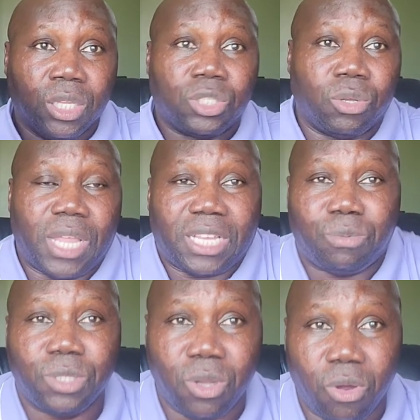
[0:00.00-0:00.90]
So
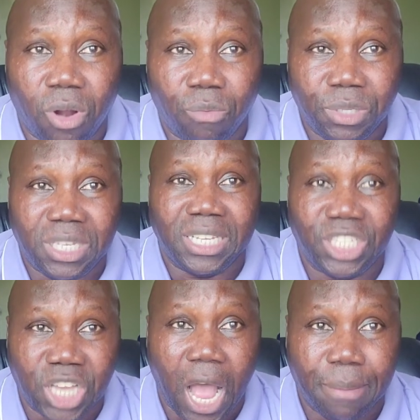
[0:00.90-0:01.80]
that's what's going on. we seen
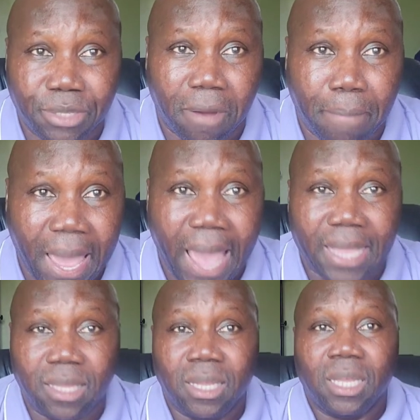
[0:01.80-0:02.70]
seeing jobs are
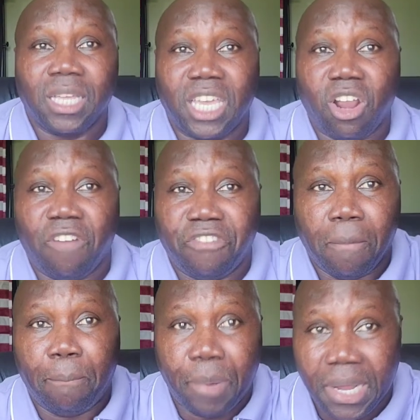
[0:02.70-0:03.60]
back. Get off
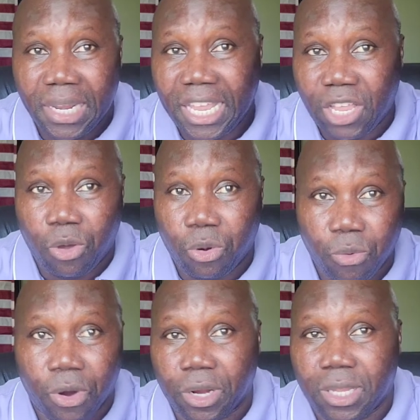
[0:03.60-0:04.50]
your butt and go to
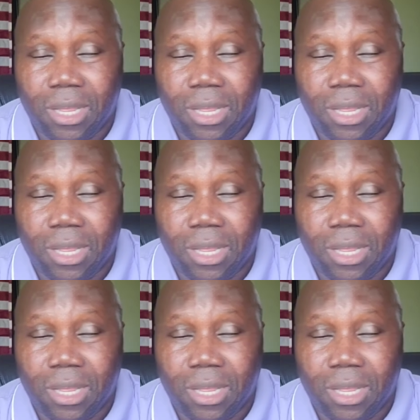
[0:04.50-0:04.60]
work.